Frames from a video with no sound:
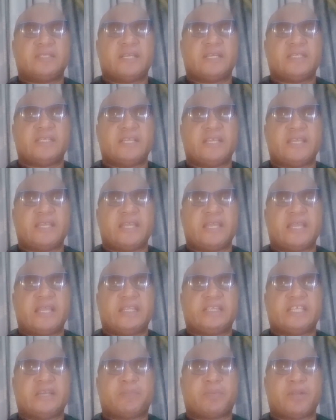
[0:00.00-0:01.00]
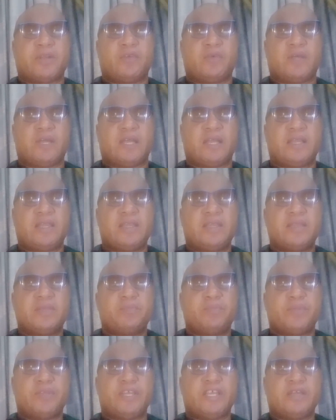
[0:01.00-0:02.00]
that the entrepreneur
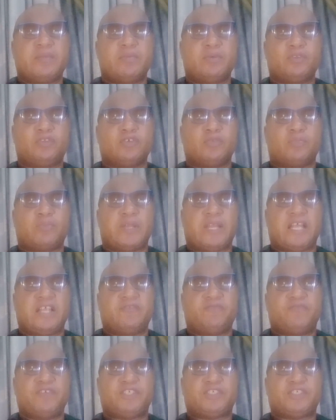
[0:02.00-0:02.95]
be able to balance